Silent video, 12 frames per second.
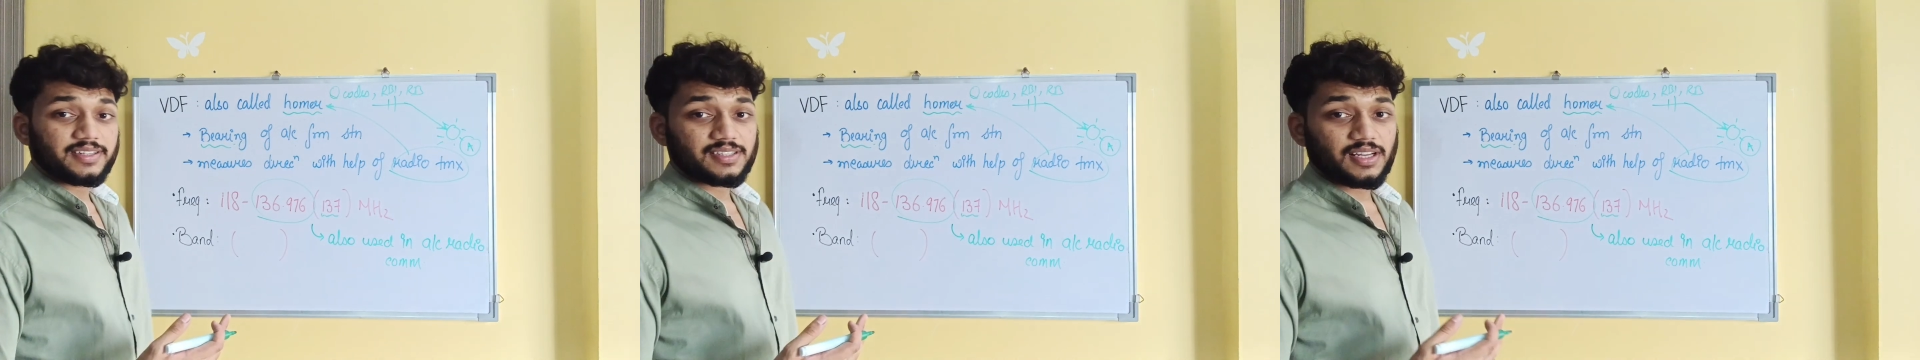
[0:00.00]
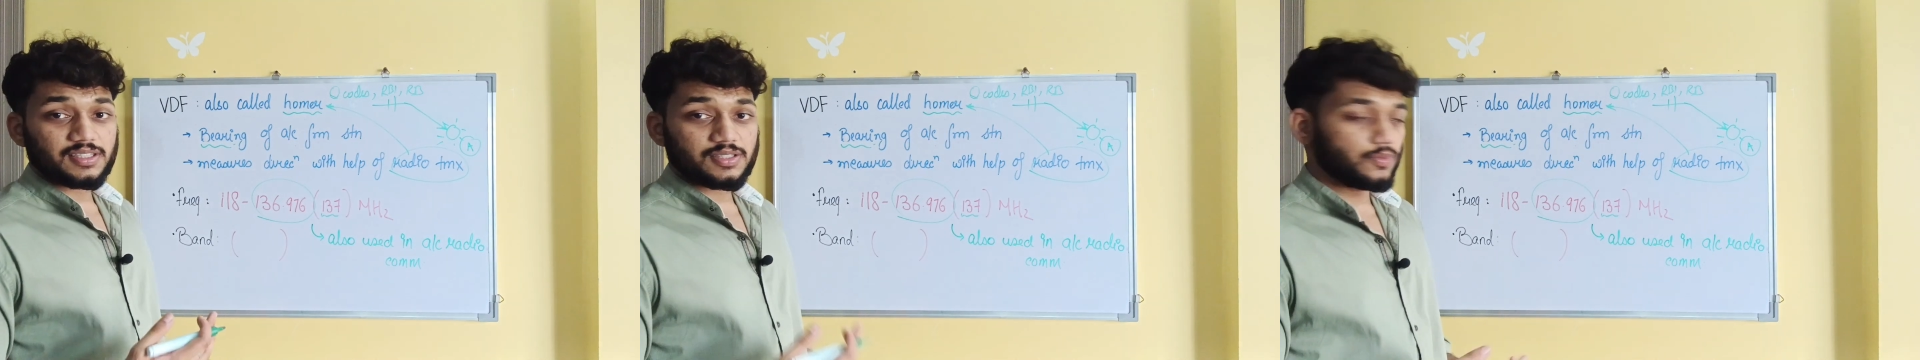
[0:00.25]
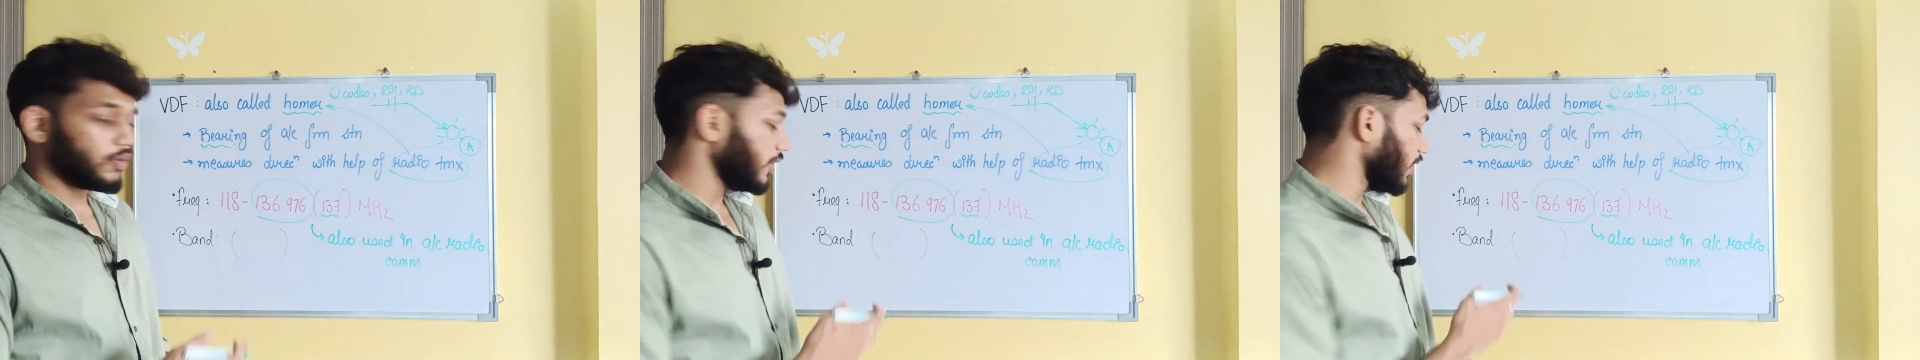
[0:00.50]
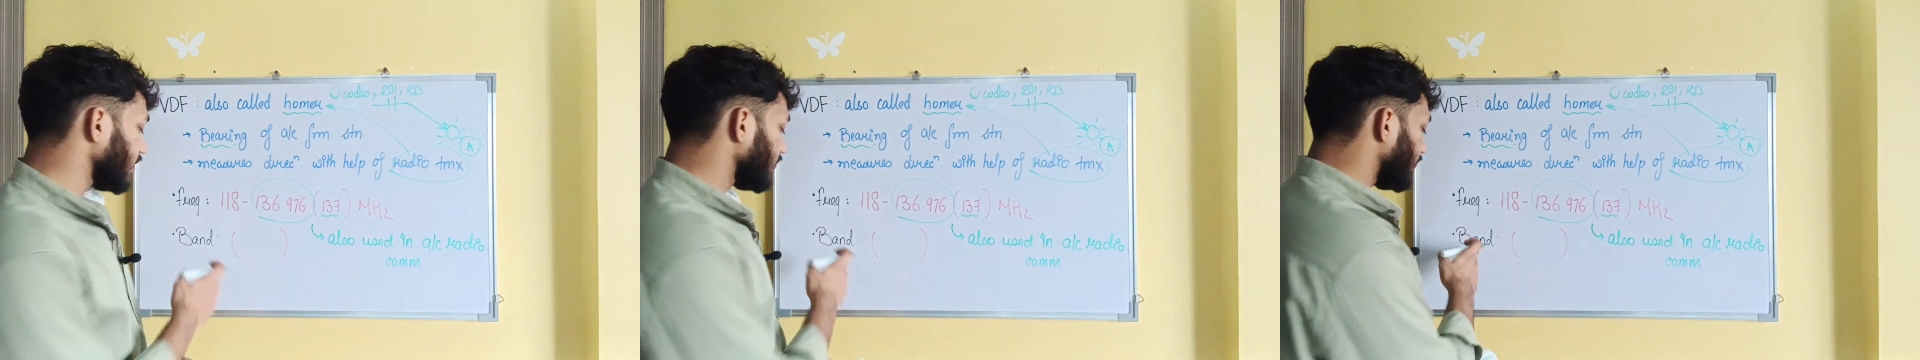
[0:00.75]
discussed
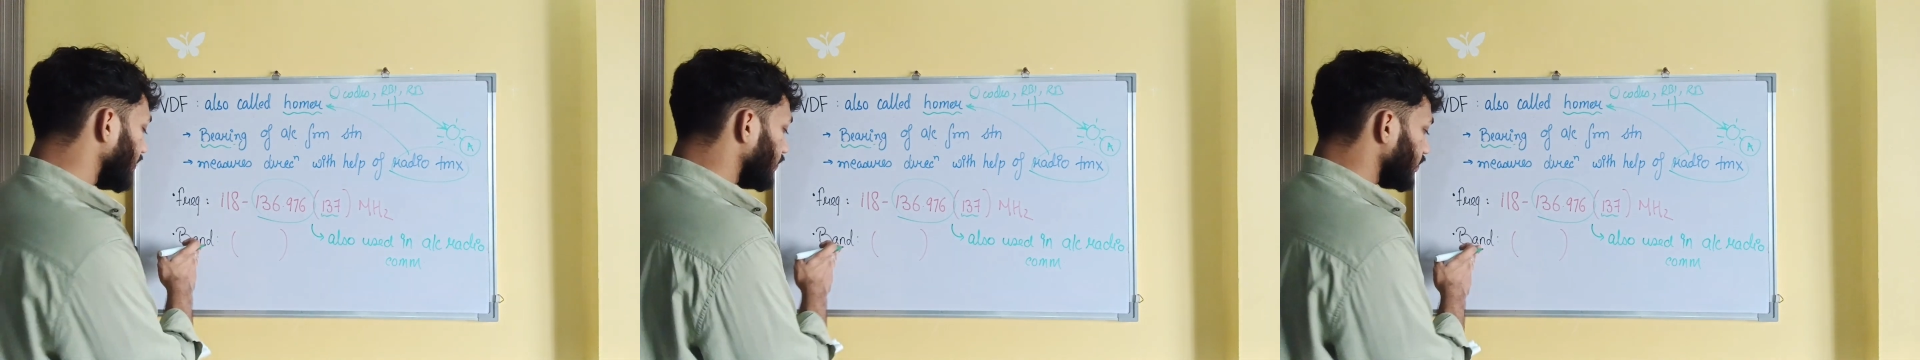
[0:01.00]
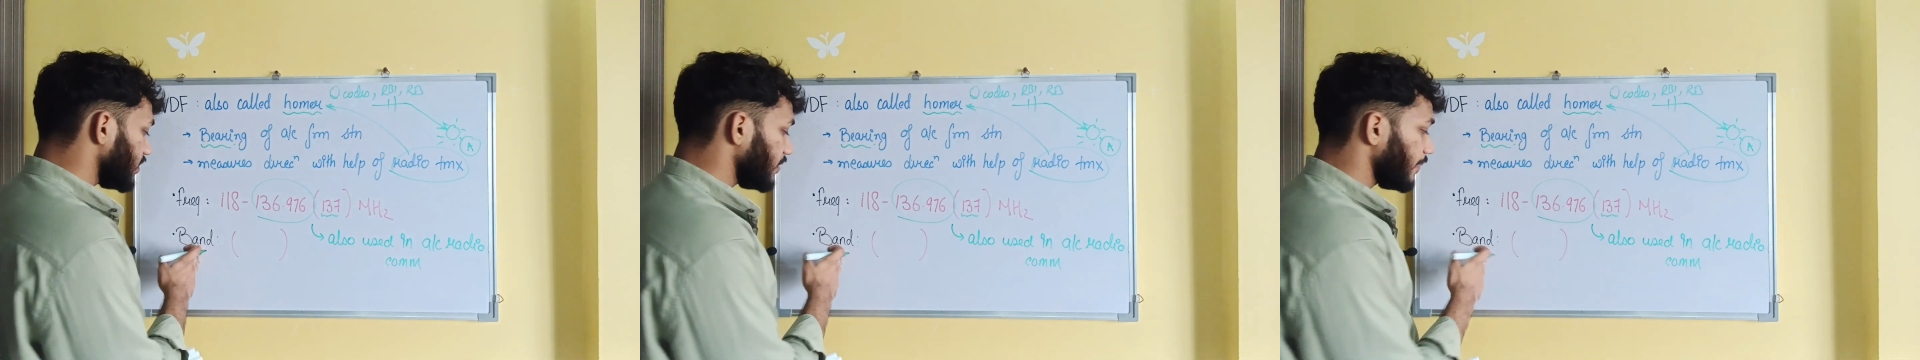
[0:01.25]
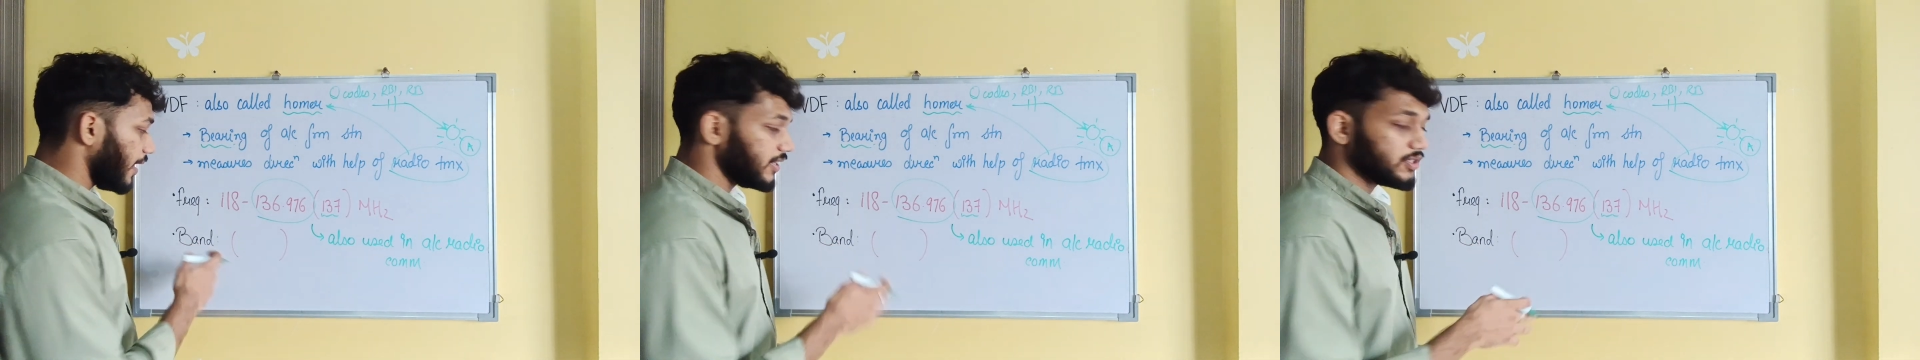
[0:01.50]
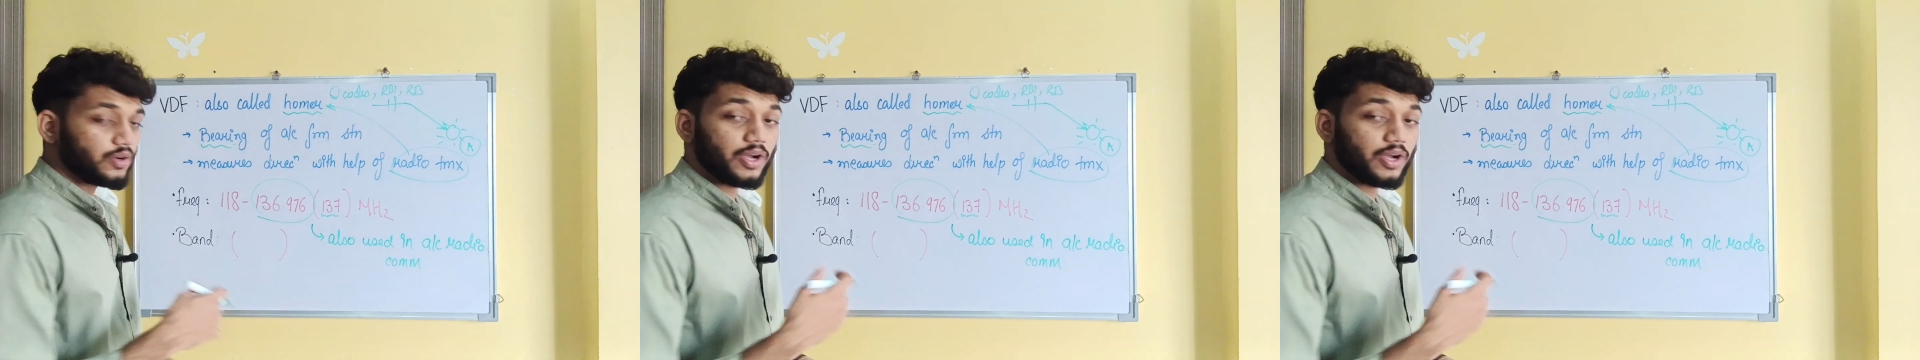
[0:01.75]
what are the frequency bands.